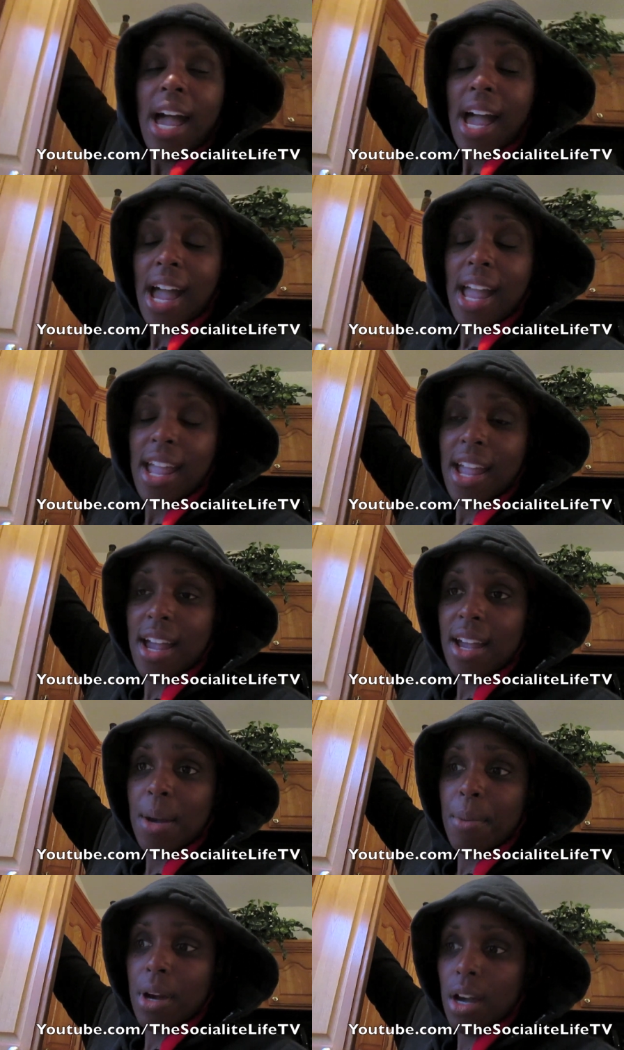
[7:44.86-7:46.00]
I
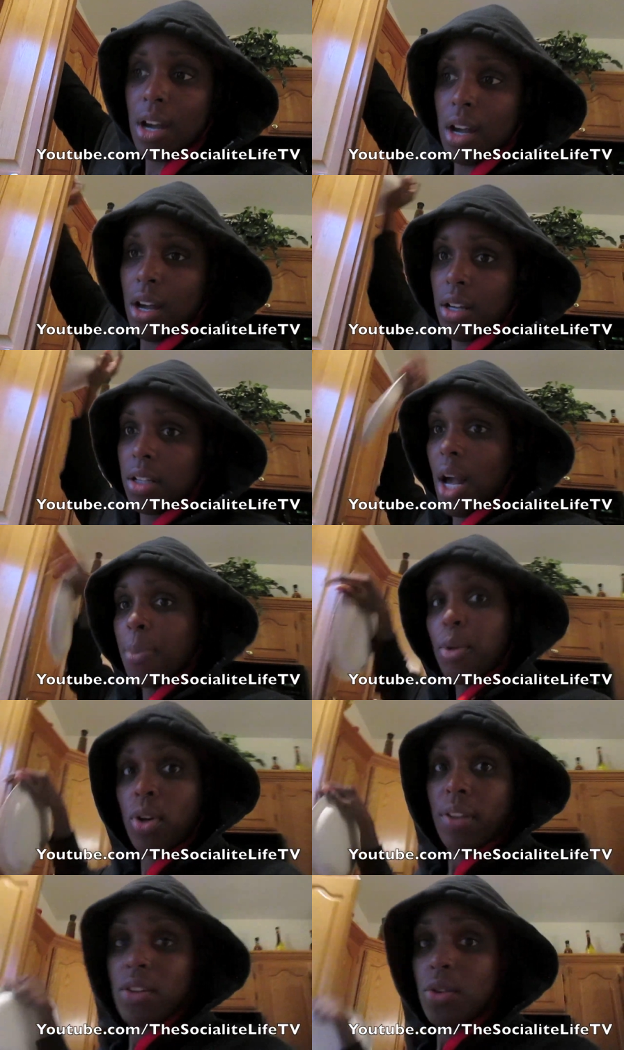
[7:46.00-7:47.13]
am uh,
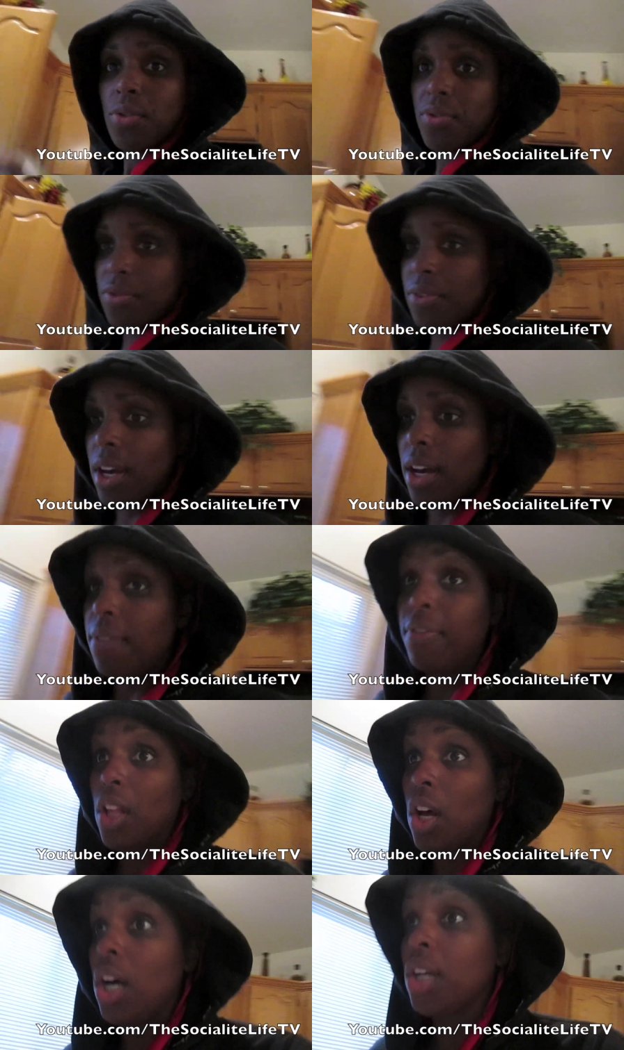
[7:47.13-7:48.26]
uploading the new uh,
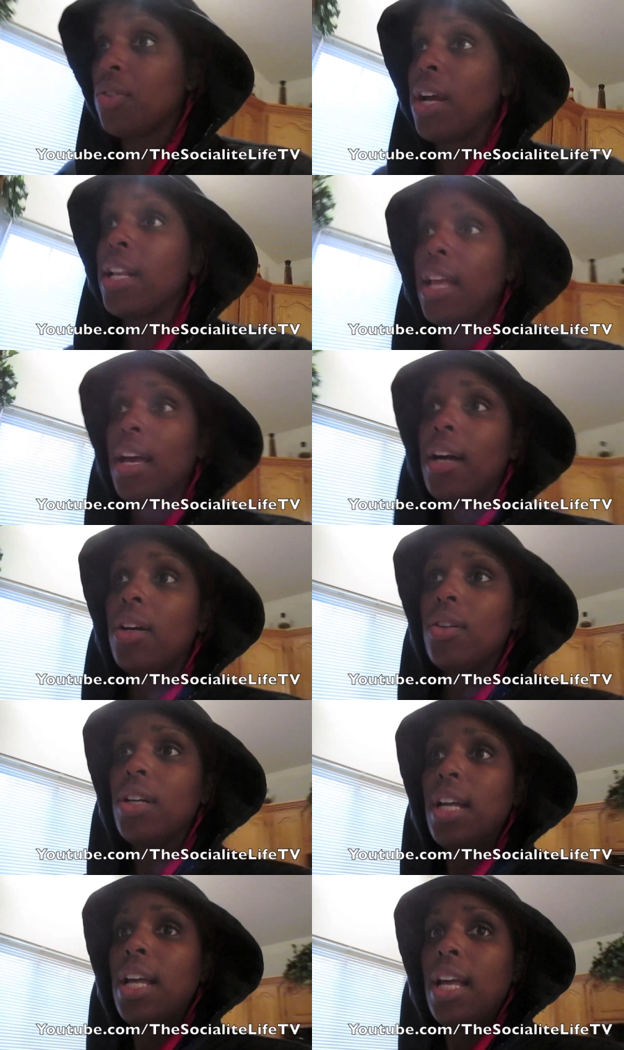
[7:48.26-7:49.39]
vlog right now.